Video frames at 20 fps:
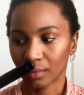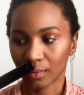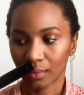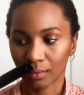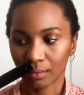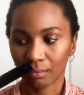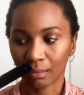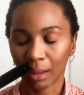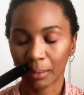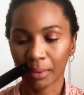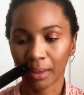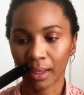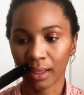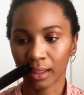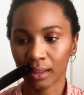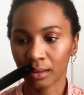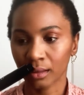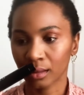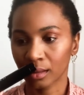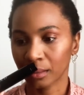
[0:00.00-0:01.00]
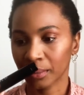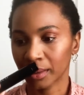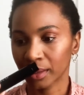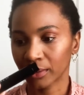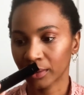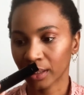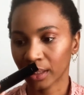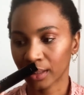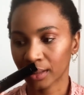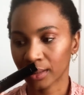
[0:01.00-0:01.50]
Maybe I get a little bit of
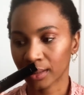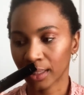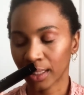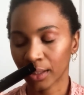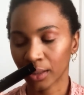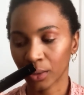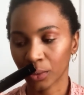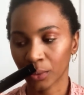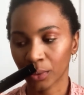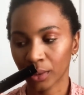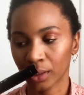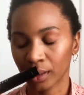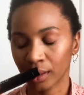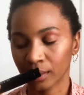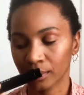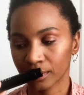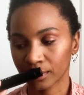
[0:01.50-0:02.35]
like a sandalwood.